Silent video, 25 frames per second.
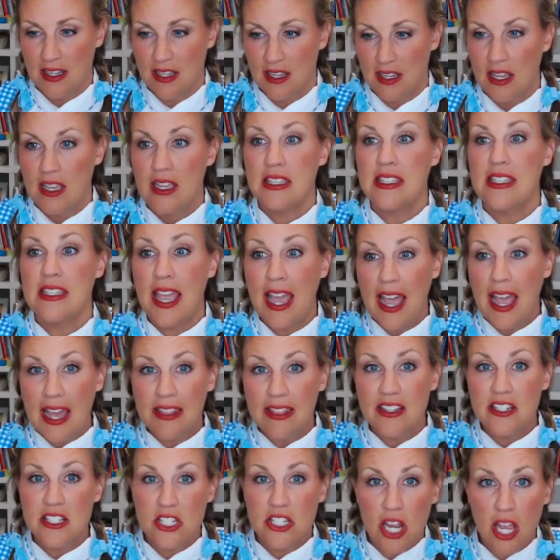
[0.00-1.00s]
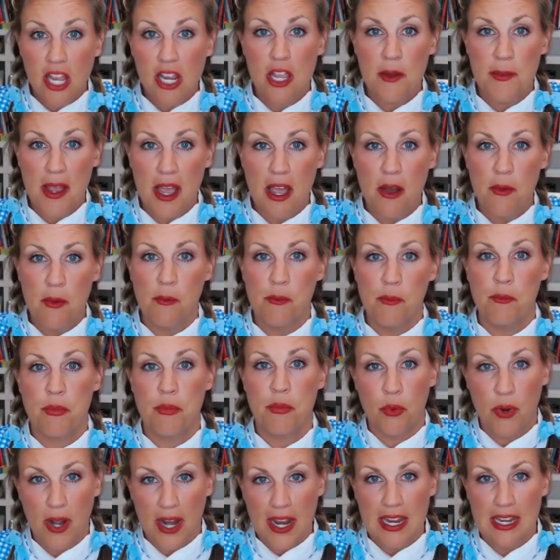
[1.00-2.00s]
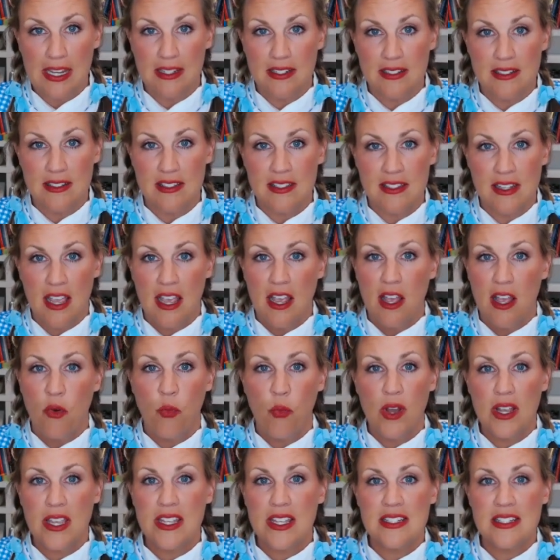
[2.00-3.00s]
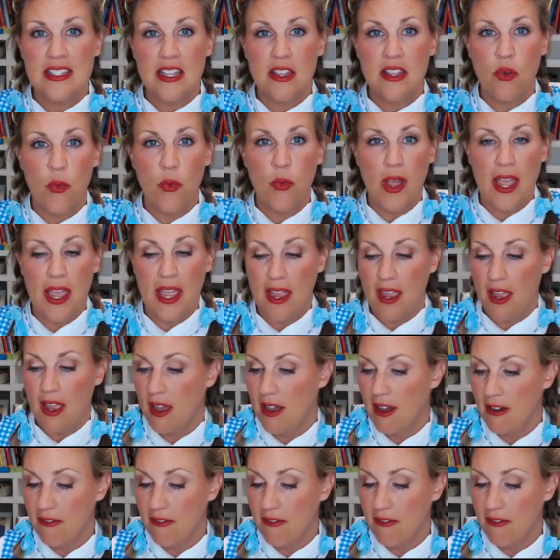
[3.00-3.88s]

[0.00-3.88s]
Mm-hmm. Yeah, let's talk about brains. What gets in the way